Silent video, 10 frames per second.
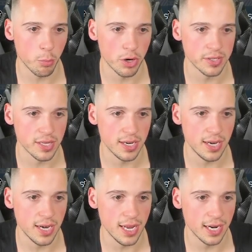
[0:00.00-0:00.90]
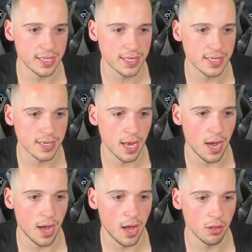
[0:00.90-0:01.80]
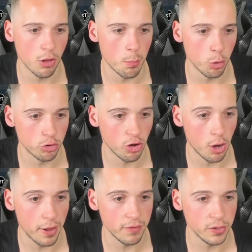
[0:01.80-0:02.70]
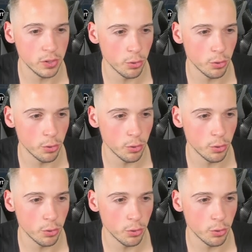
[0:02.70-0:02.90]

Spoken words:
whereas the Knicks are a lot more top-heavy,